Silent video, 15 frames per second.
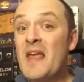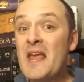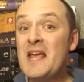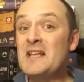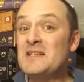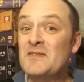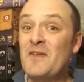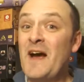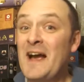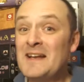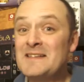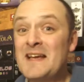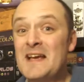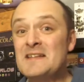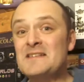It's
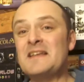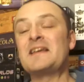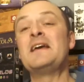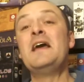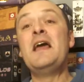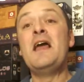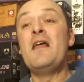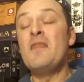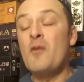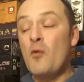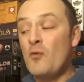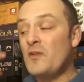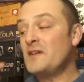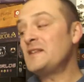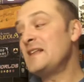fantastic.
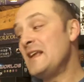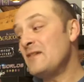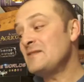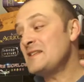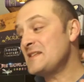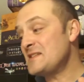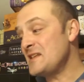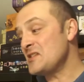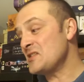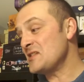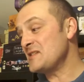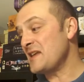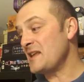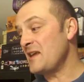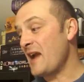All the little decisions
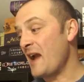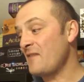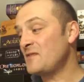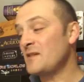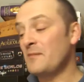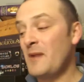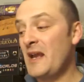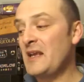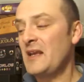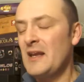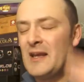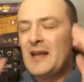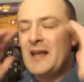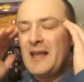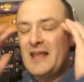that you have to make.
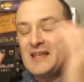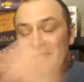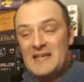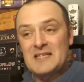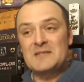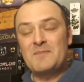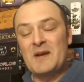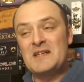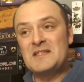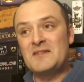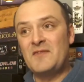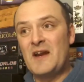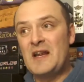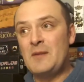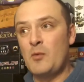Is that space
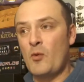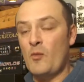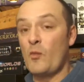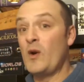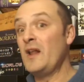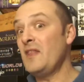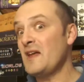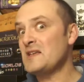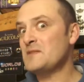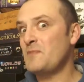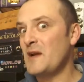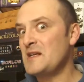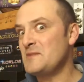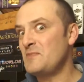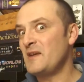available? Will that
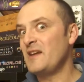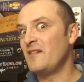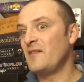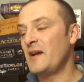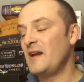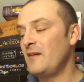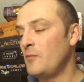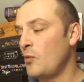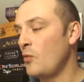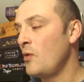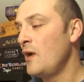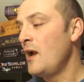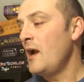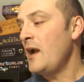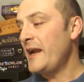space be available?
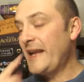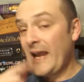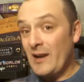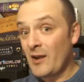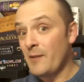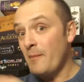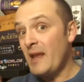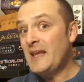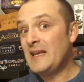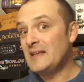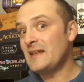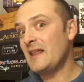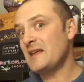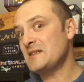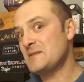Can I make it to
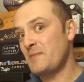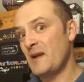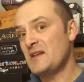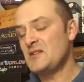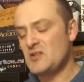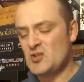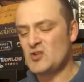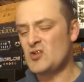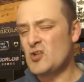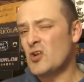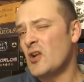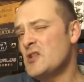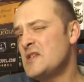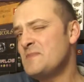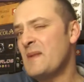that space? Should
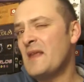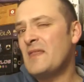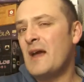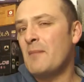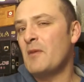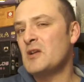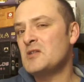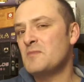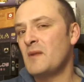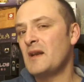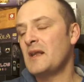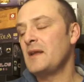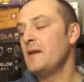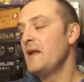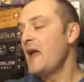I spend that much
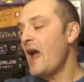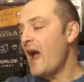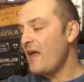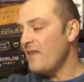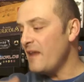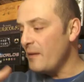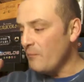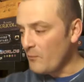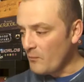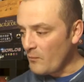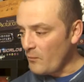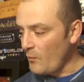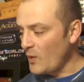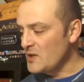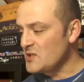money? And then
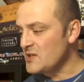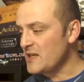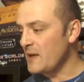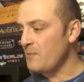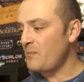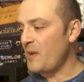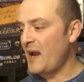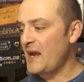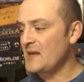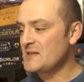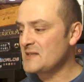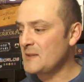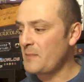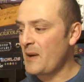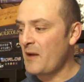once you get
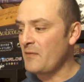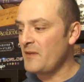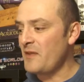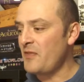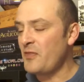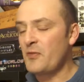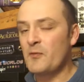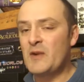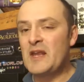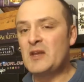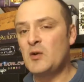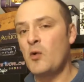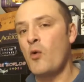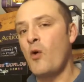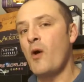past about the three
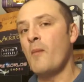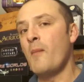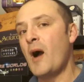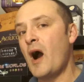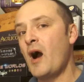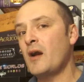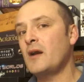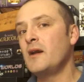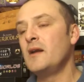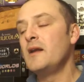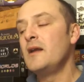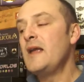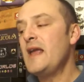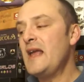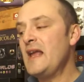quarter mark,
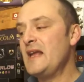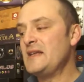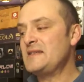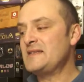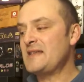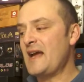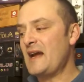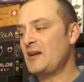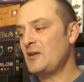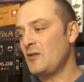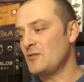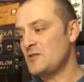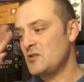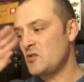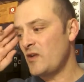it's that
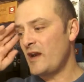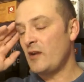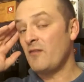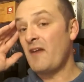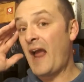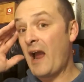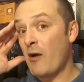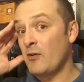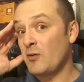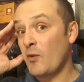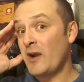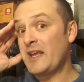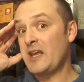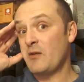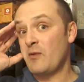concentrating of how do
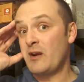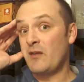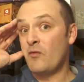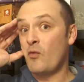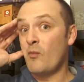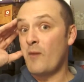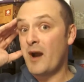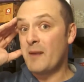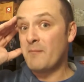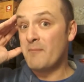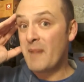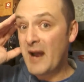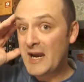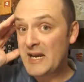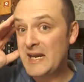I get rid of all my
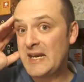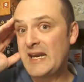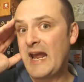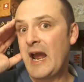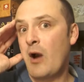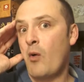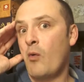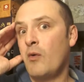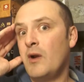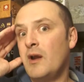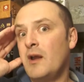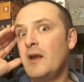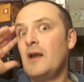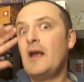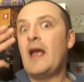money now
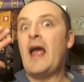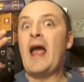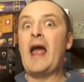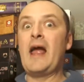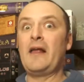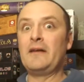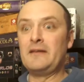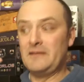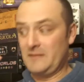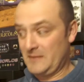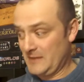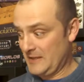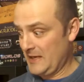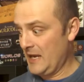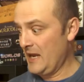and
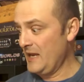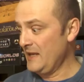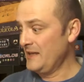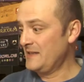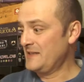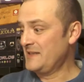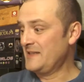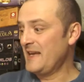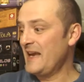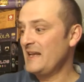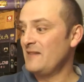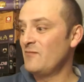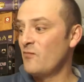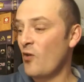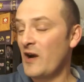get, get
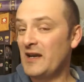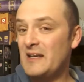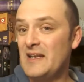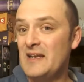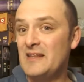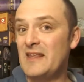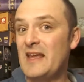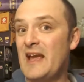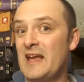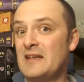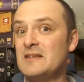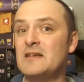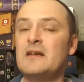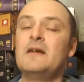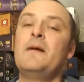right near the
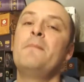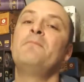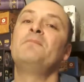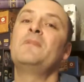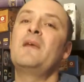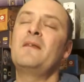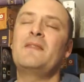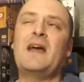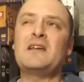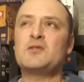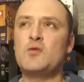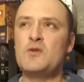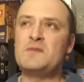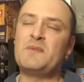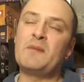end. That's
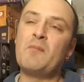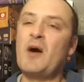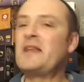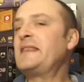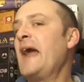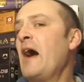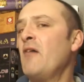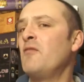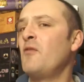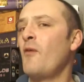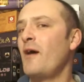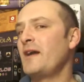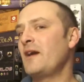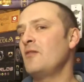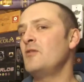always been my downfall.
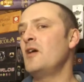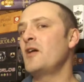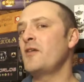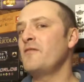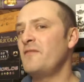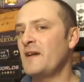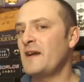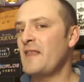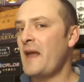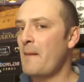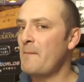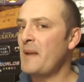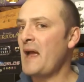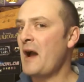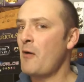I, can't, I don't figure that
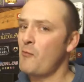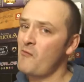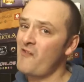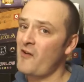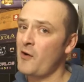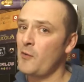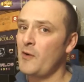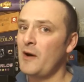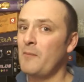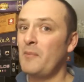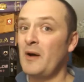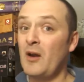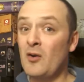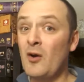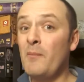bit out very well,
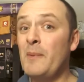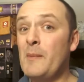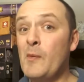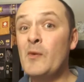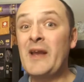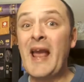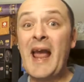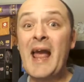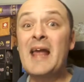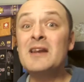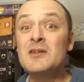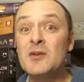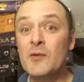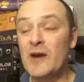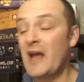but a lot of people can
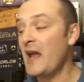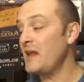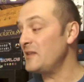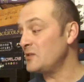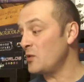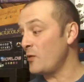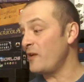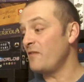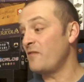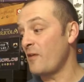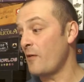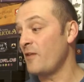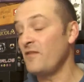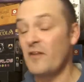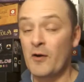do it and do it
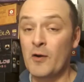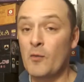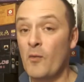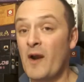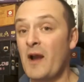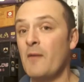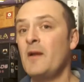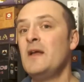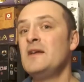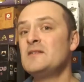very, very well.